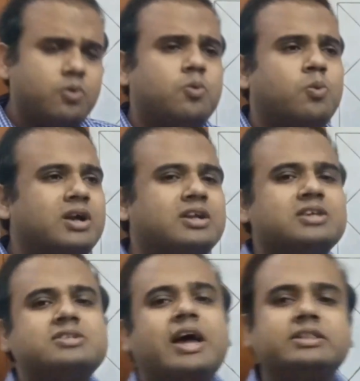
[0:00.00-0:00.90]
what does
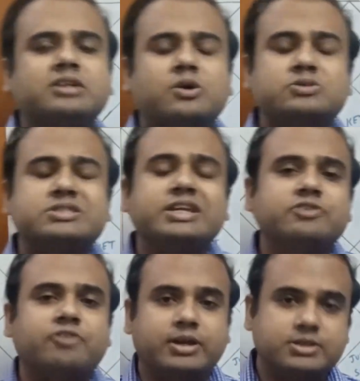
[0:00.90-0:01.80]
ninth house
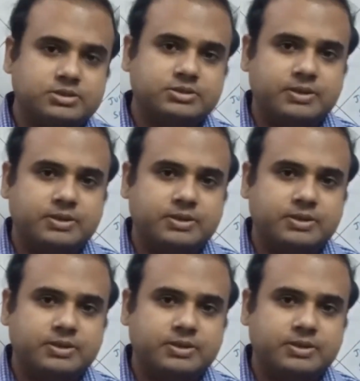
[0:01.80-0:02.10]
signifies?